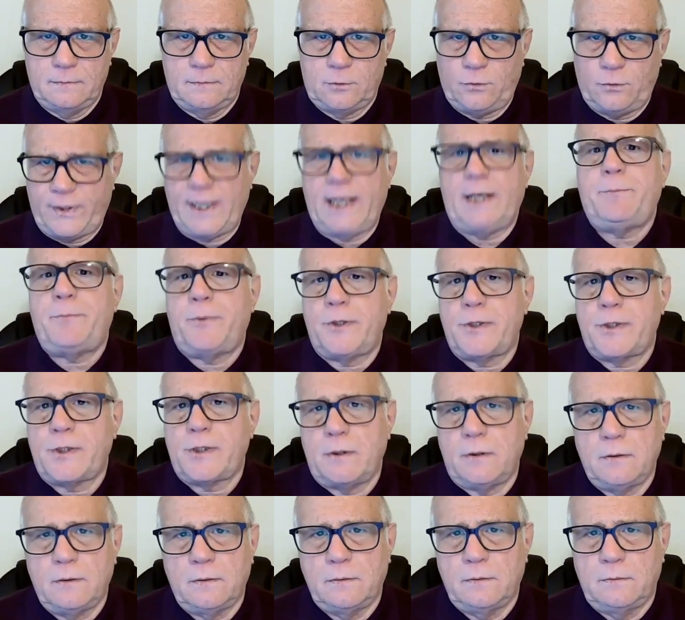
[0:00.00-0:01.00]
to that
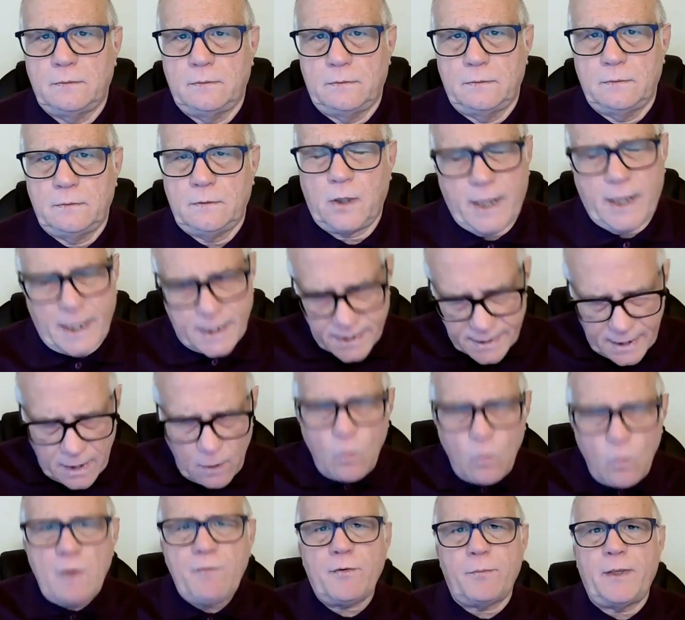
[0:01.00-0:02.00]
person. Okay, stay
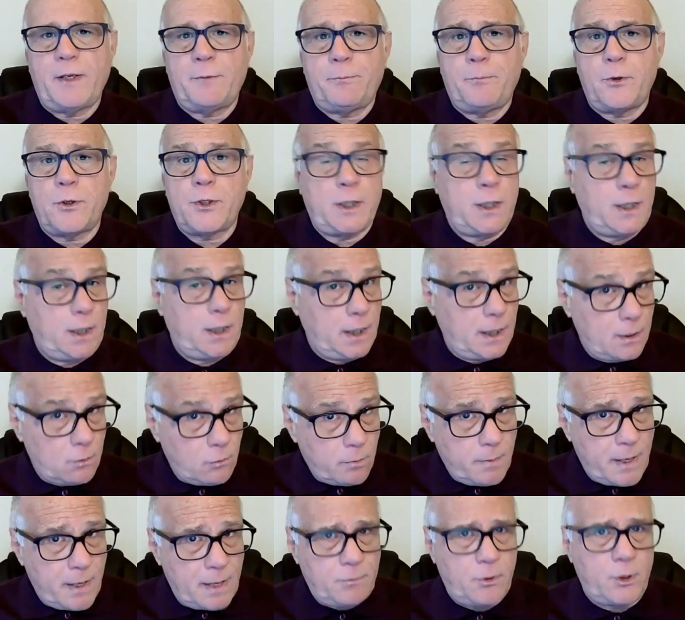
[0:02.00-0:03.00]
away from that person.
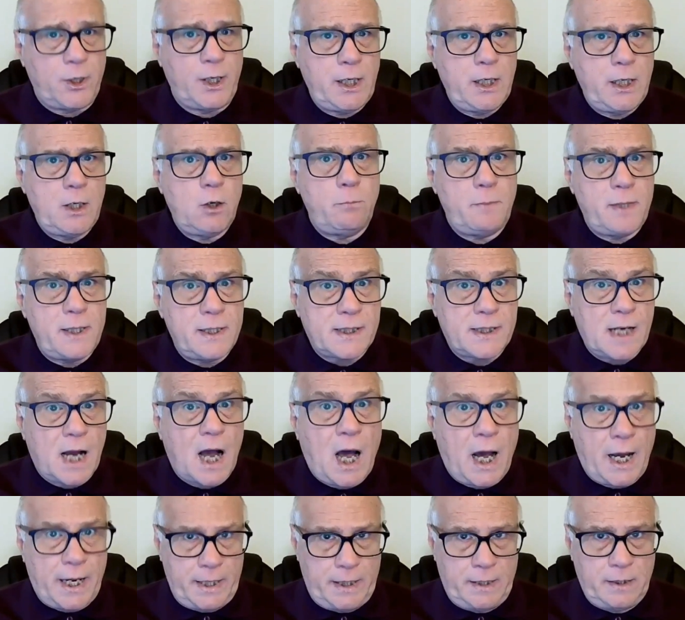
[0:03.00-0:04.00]
Remember, ego means
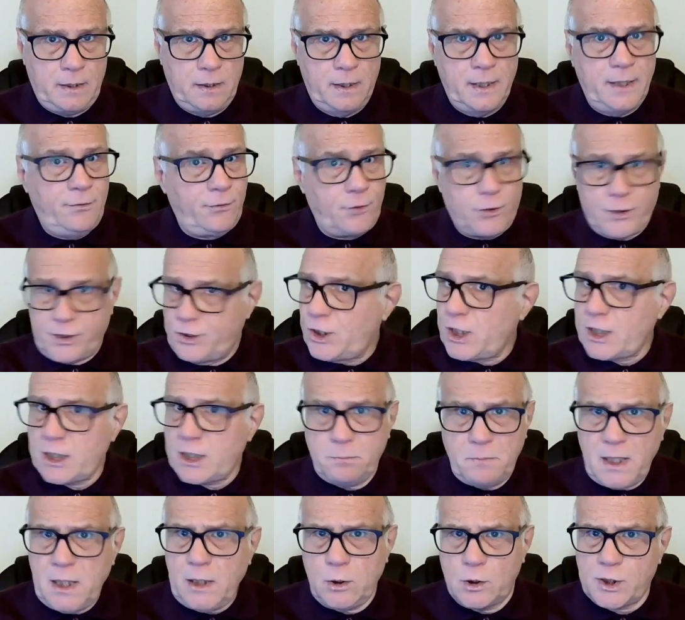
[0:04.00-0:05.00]
I. There's
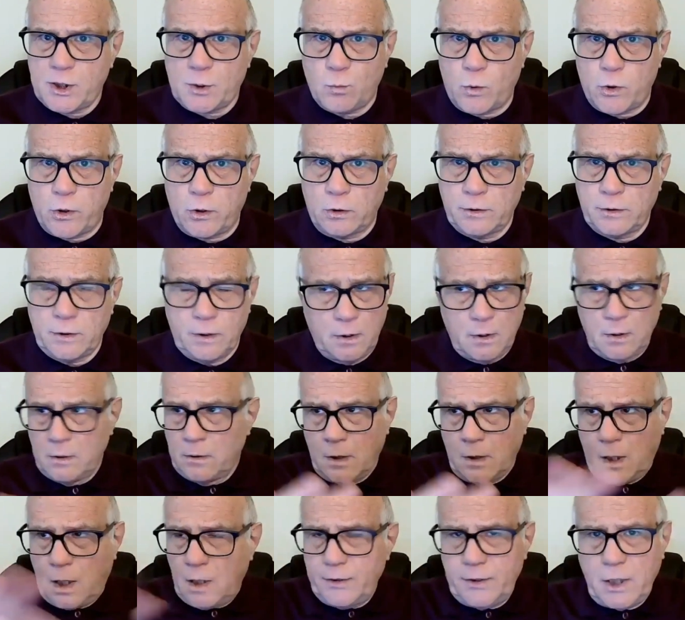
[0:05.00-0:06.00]
just me in this world.
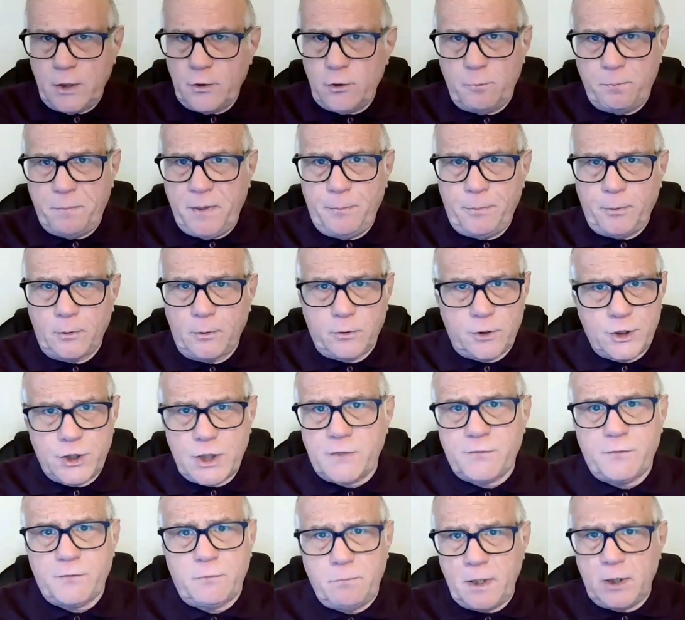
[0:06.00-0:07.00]
All the other people are
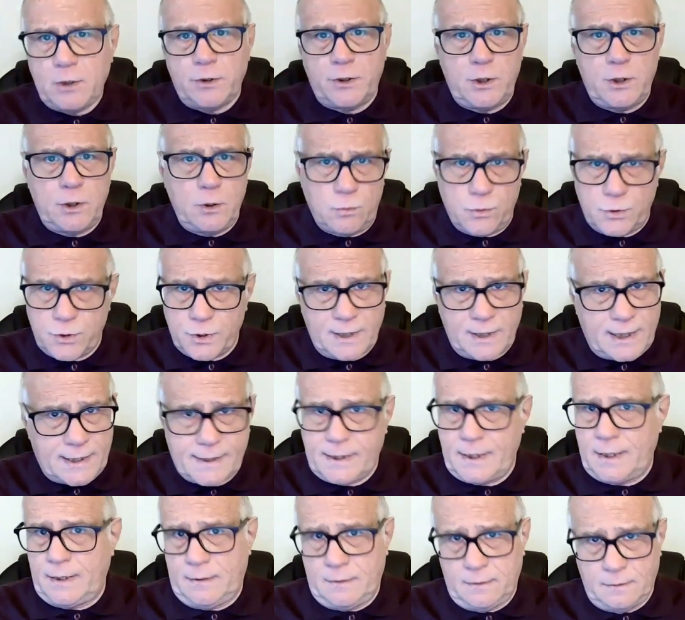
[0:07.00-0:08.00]
just for me to use.
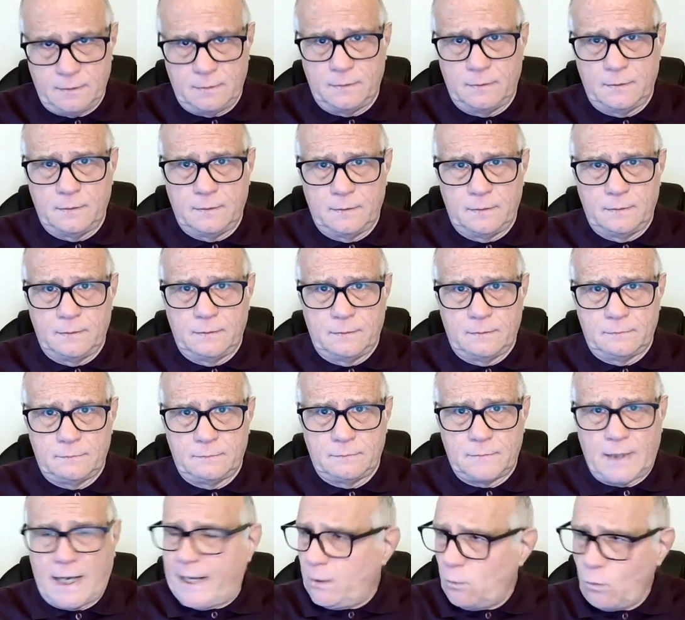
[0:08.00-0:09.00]
That's it.
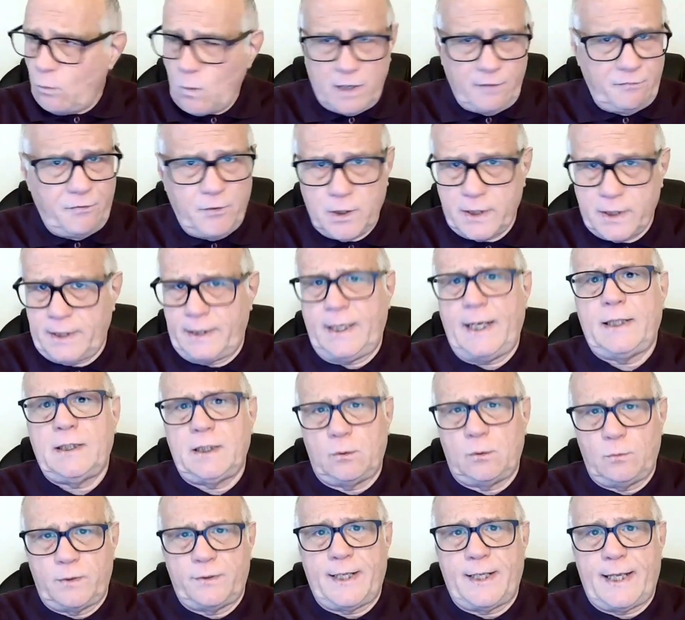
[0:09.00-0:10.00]
I don't want to feel
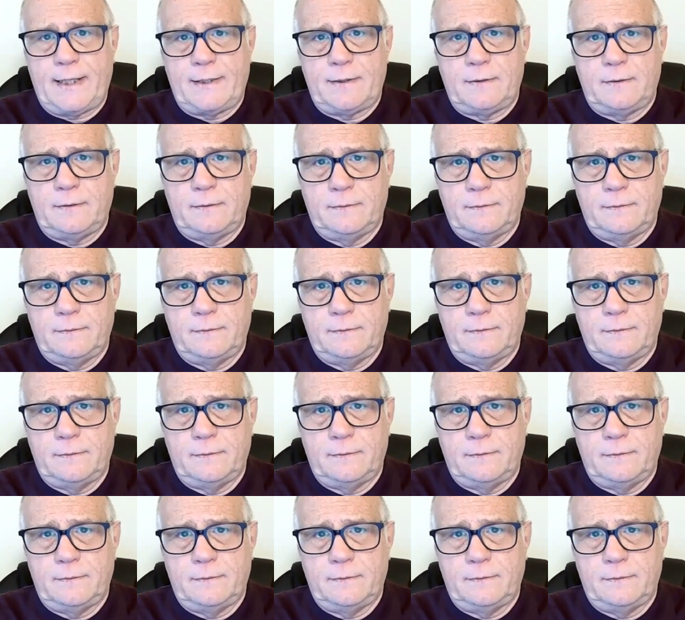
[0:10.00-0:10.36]
connected with that.